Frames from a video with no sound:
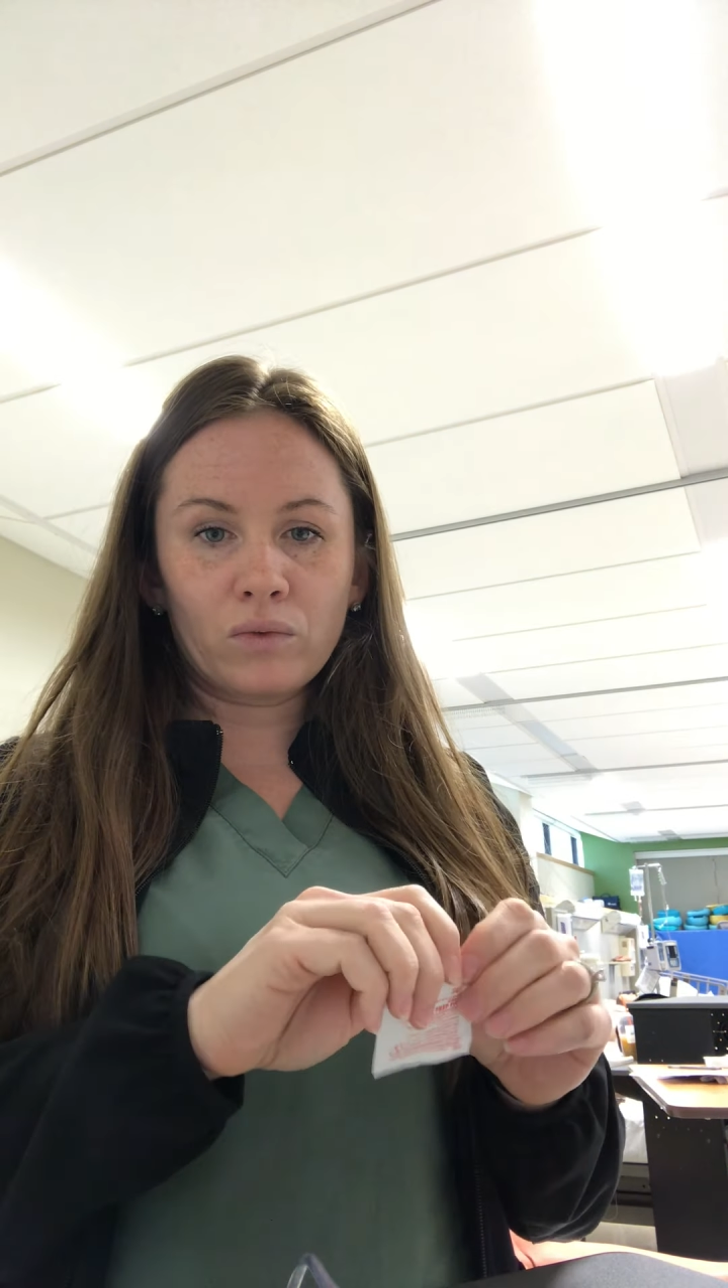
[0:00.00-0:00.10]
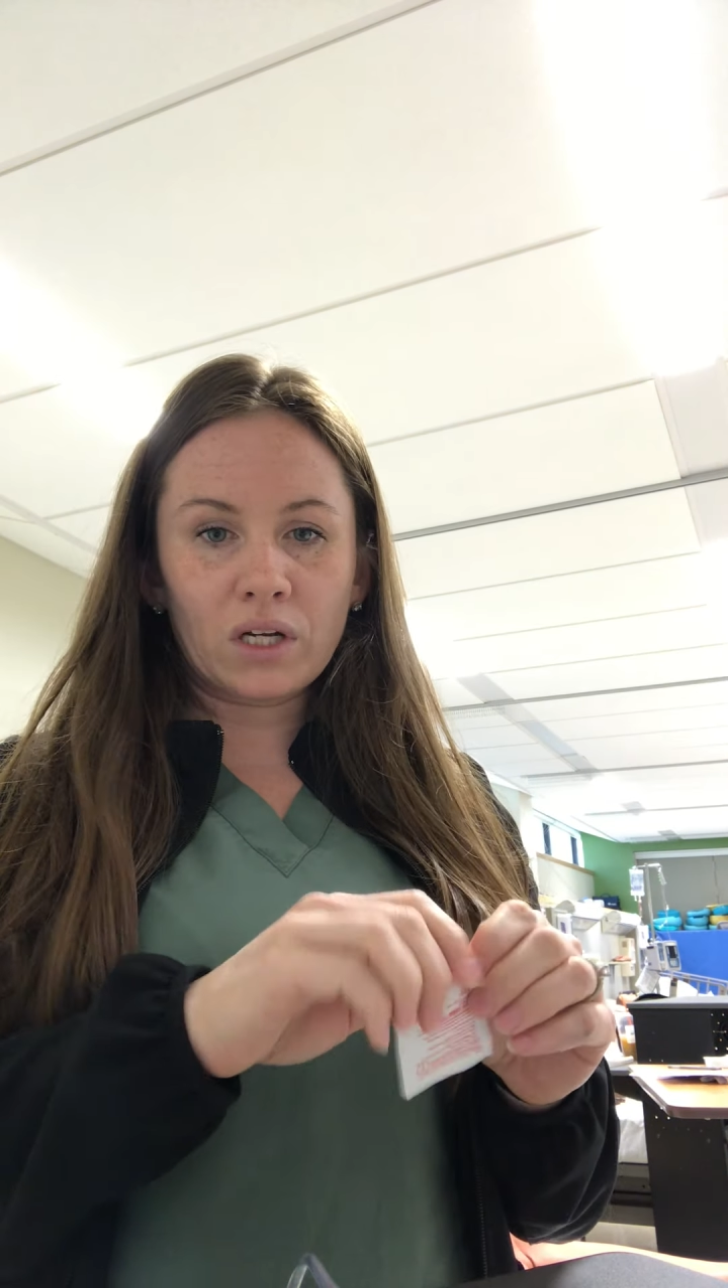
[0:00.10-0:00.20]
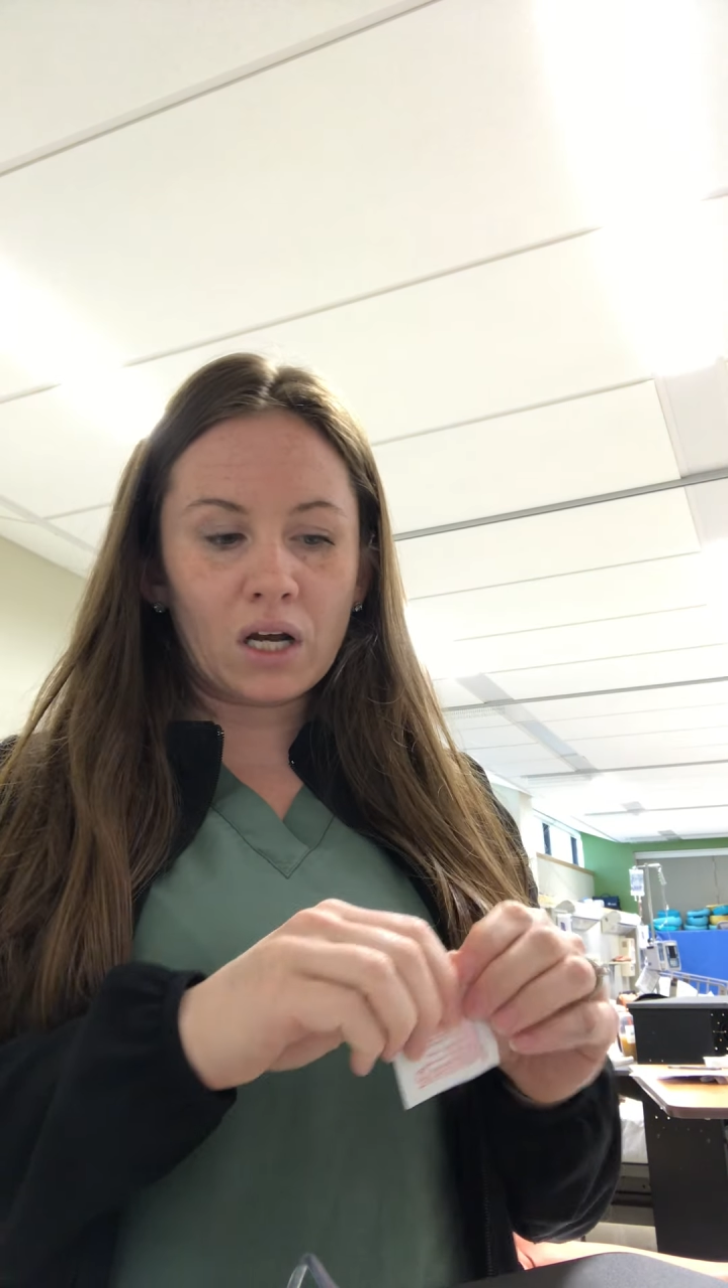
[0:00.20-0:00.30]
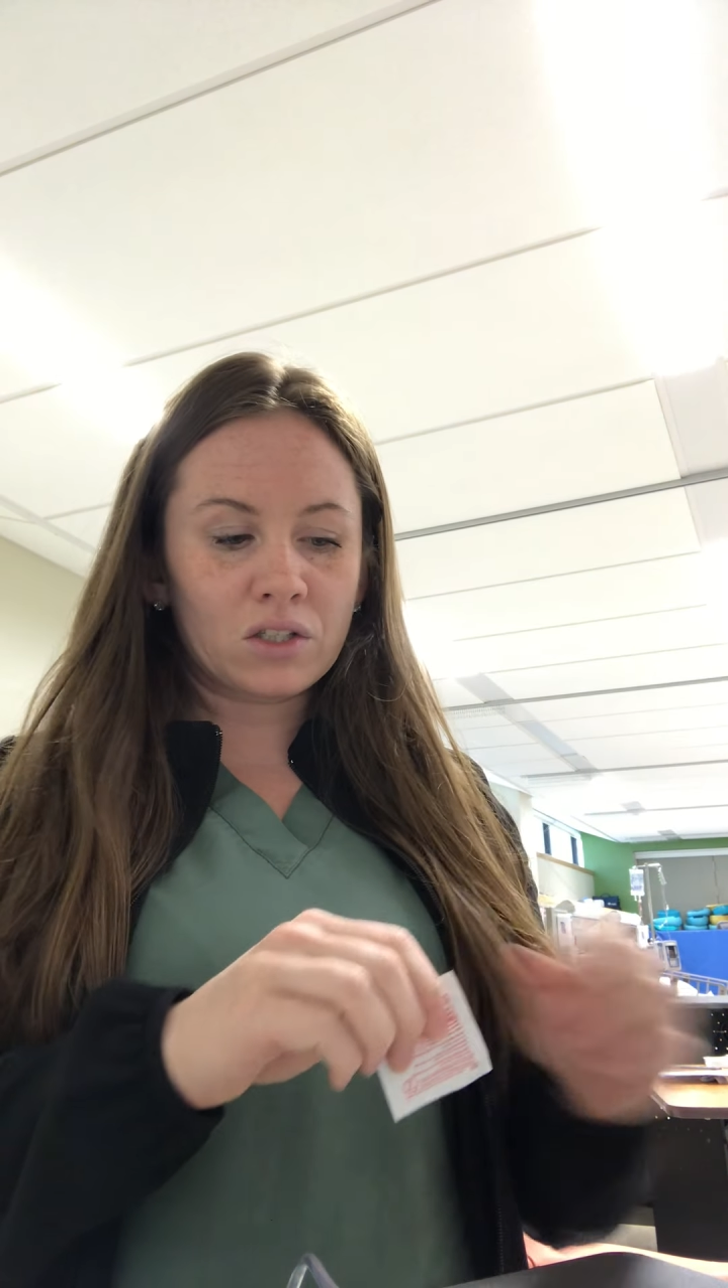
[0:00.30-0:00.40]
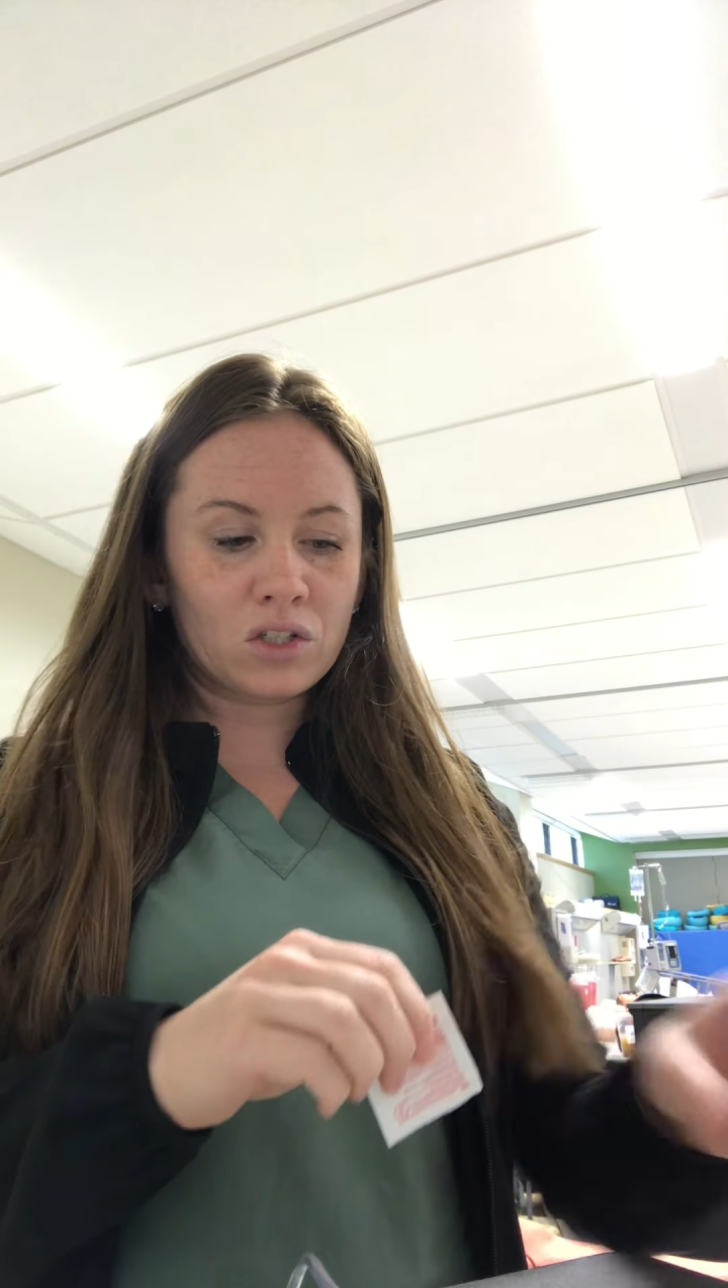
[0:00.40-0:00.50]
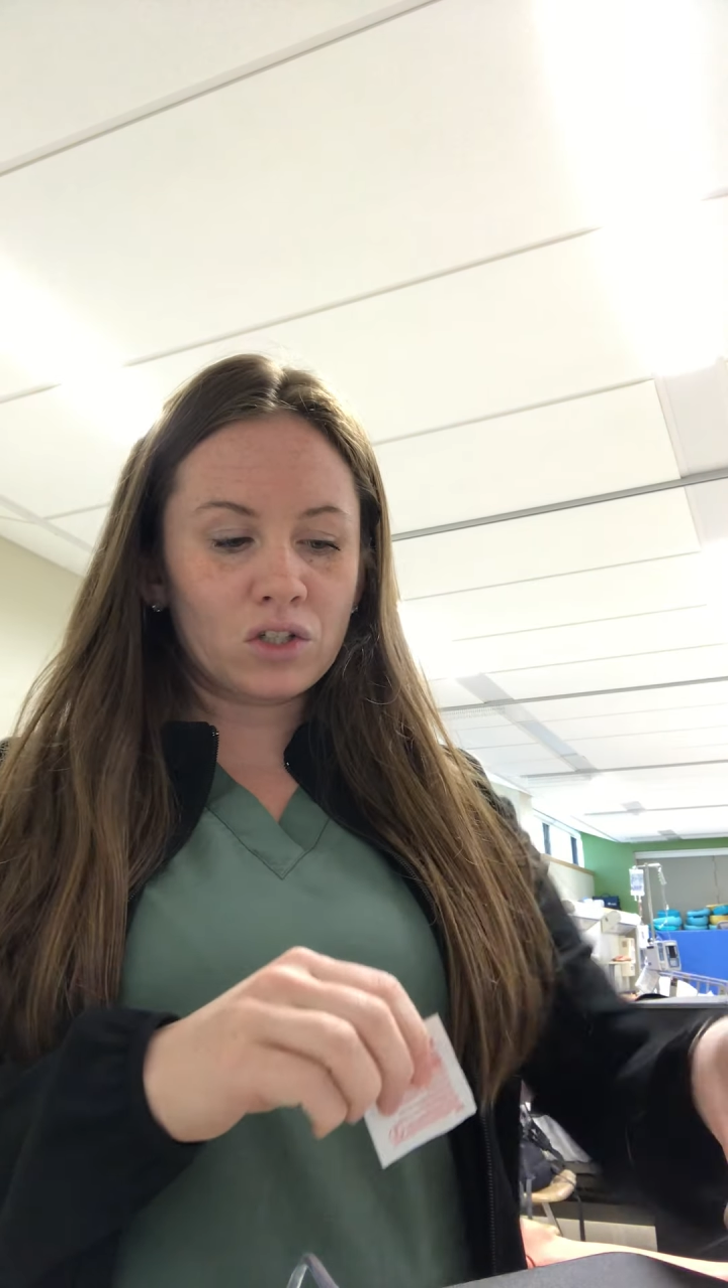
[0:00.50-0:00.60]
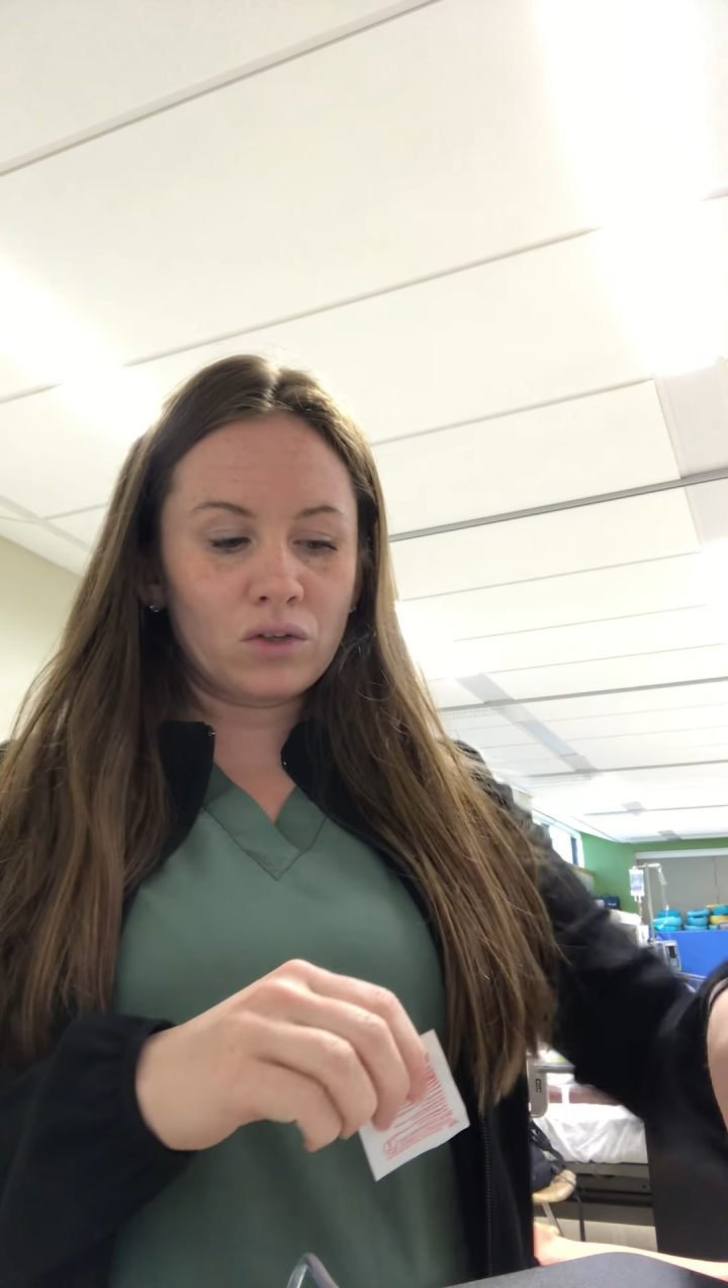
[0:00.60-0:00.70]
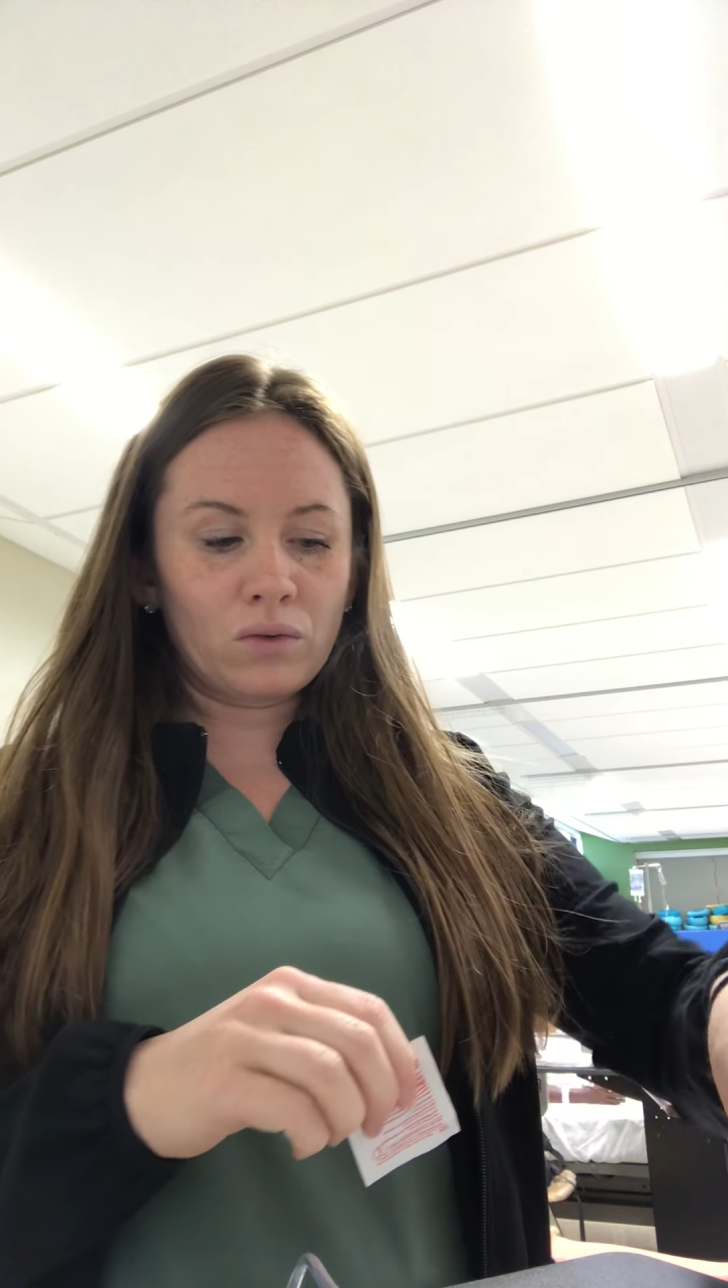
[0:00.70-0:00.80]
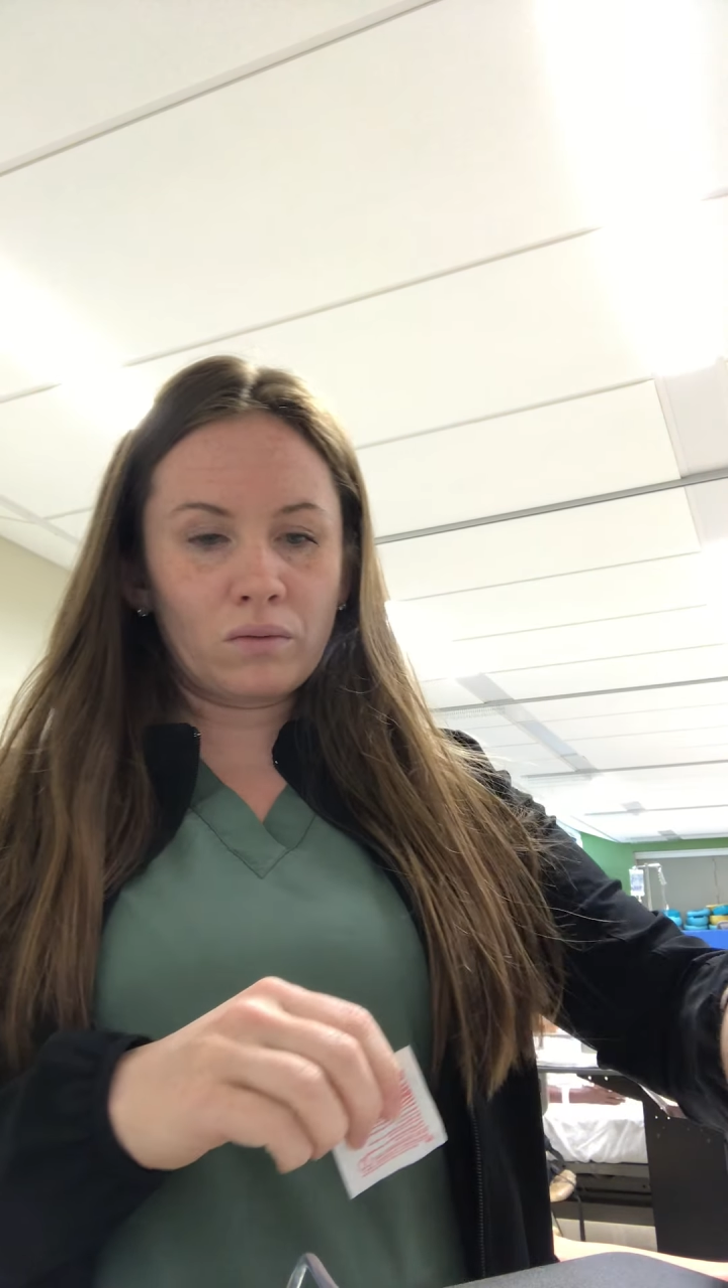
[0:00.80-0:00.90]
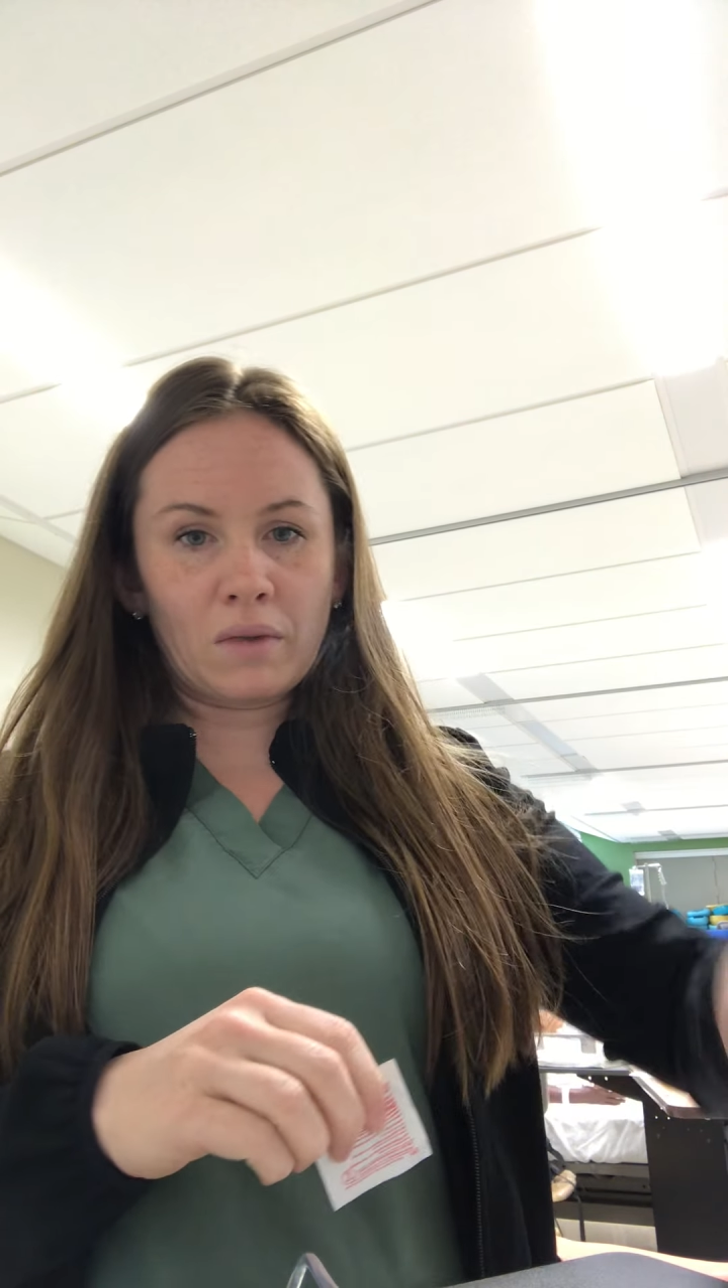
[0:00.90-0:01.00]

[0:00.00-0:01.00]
reconstitute